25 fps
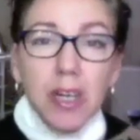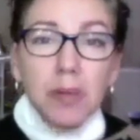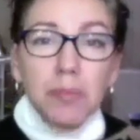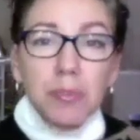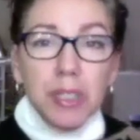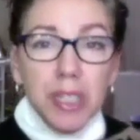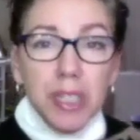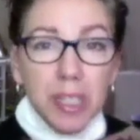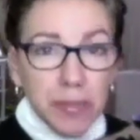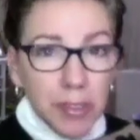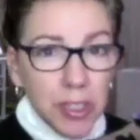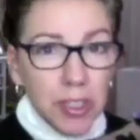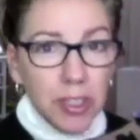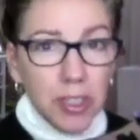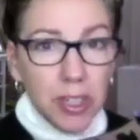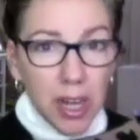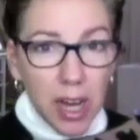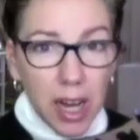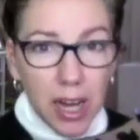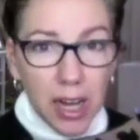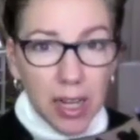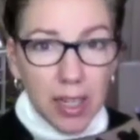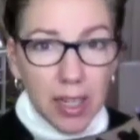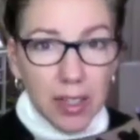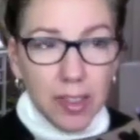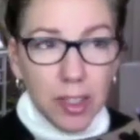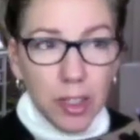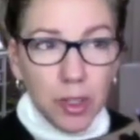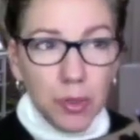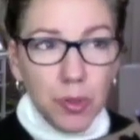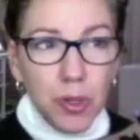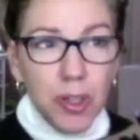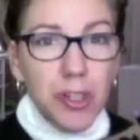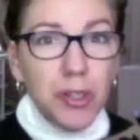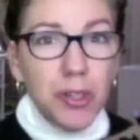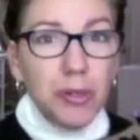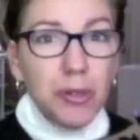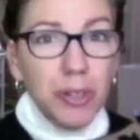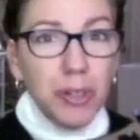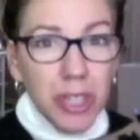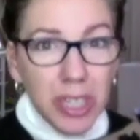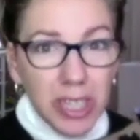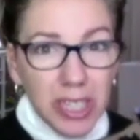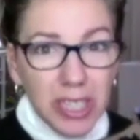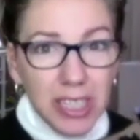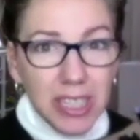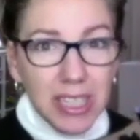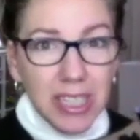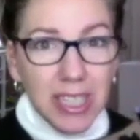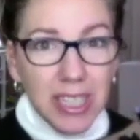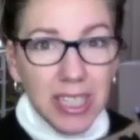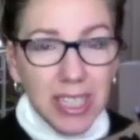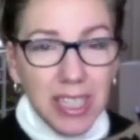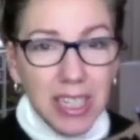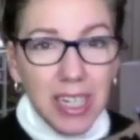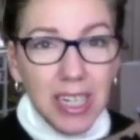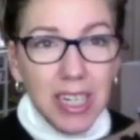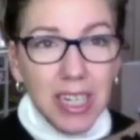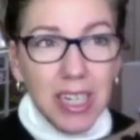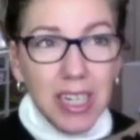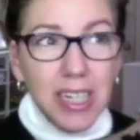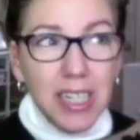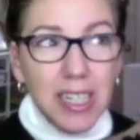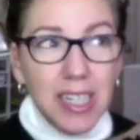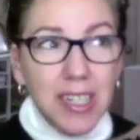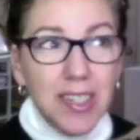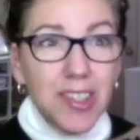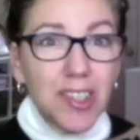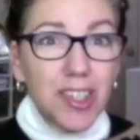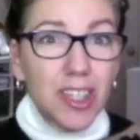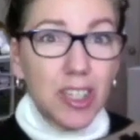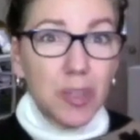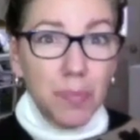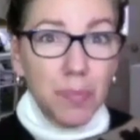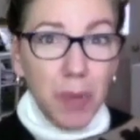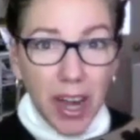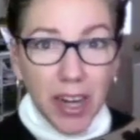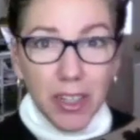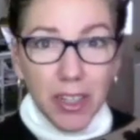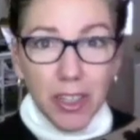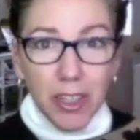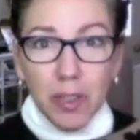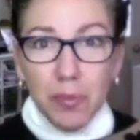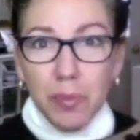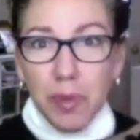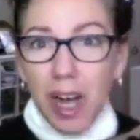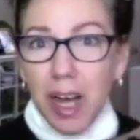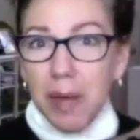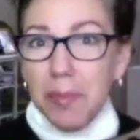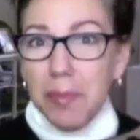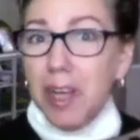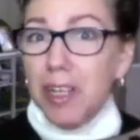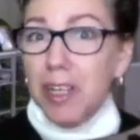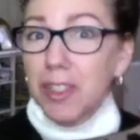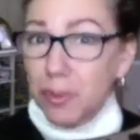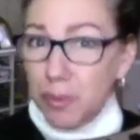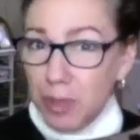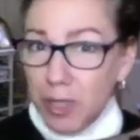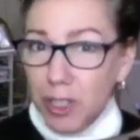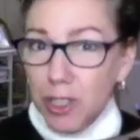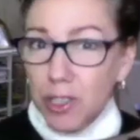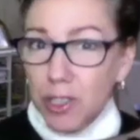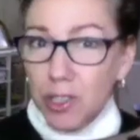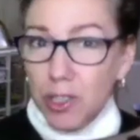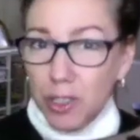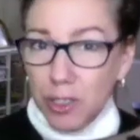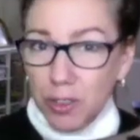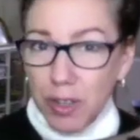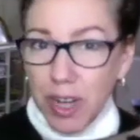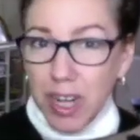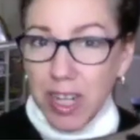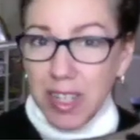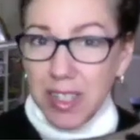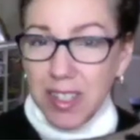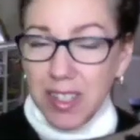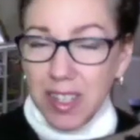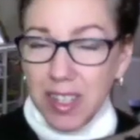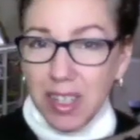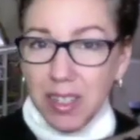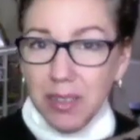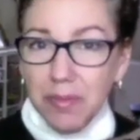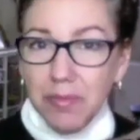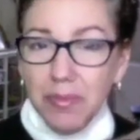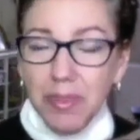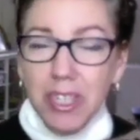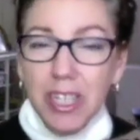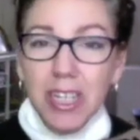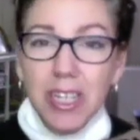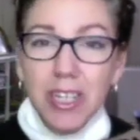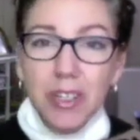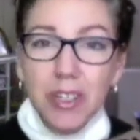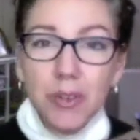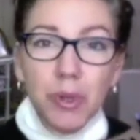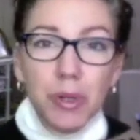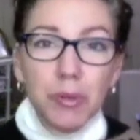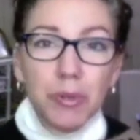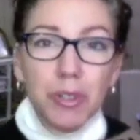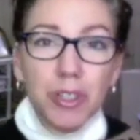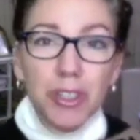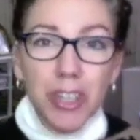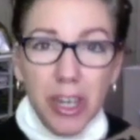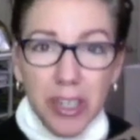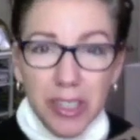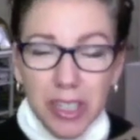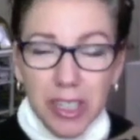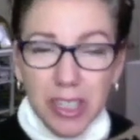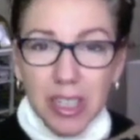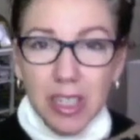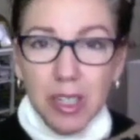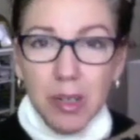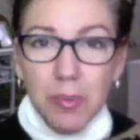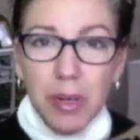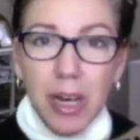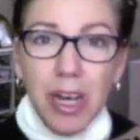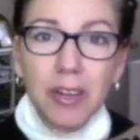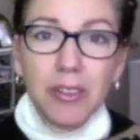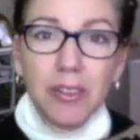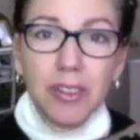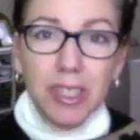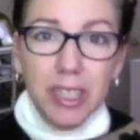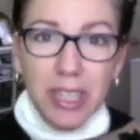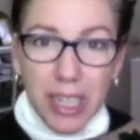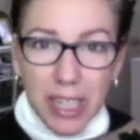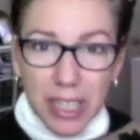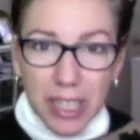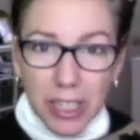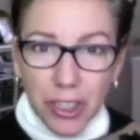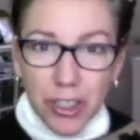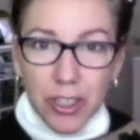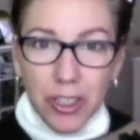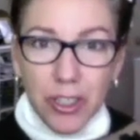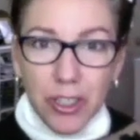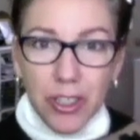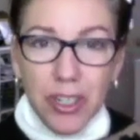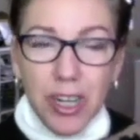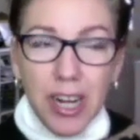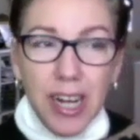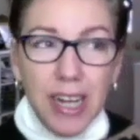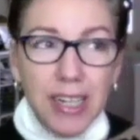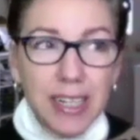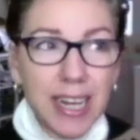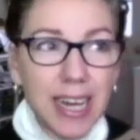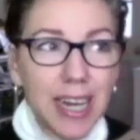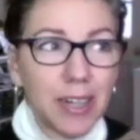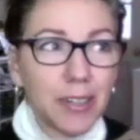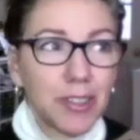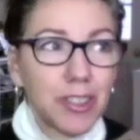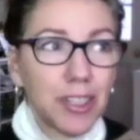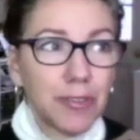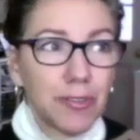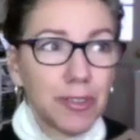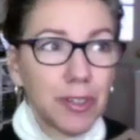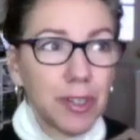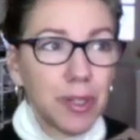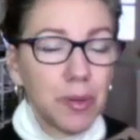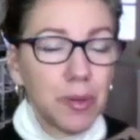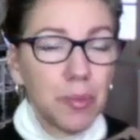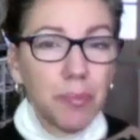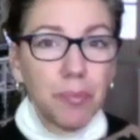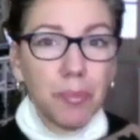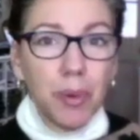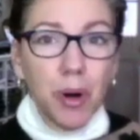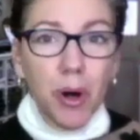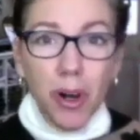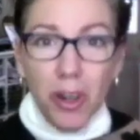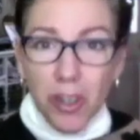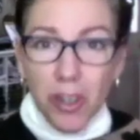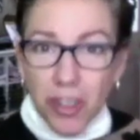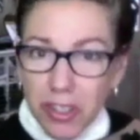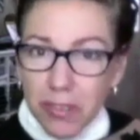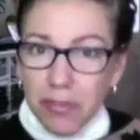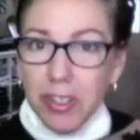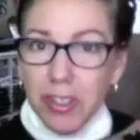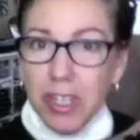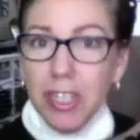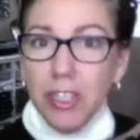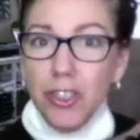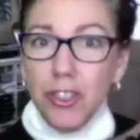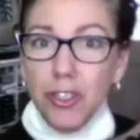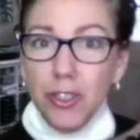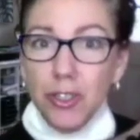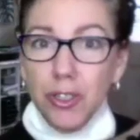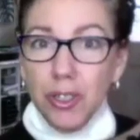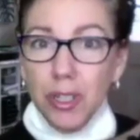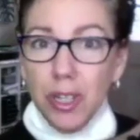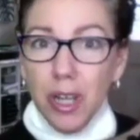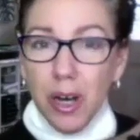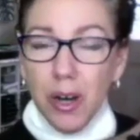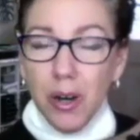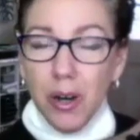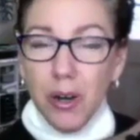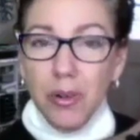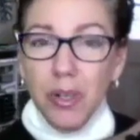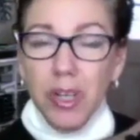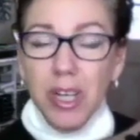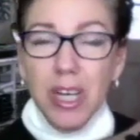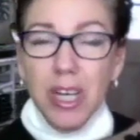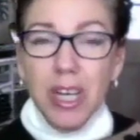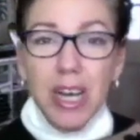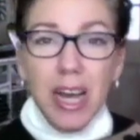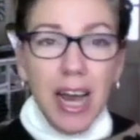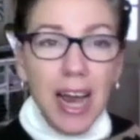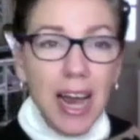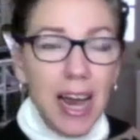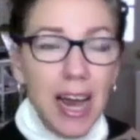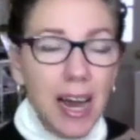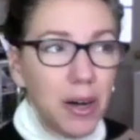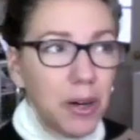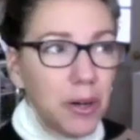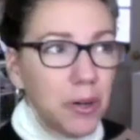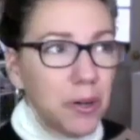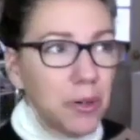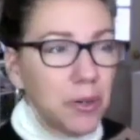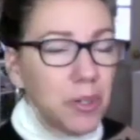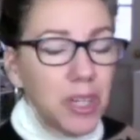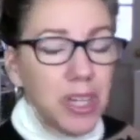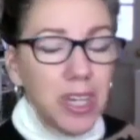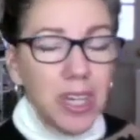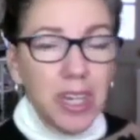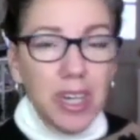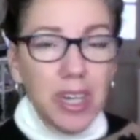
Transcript: Believe it or not, this was really inspired by my 3-year-old grandson. We were talking about nature and how different parts of nature glow, how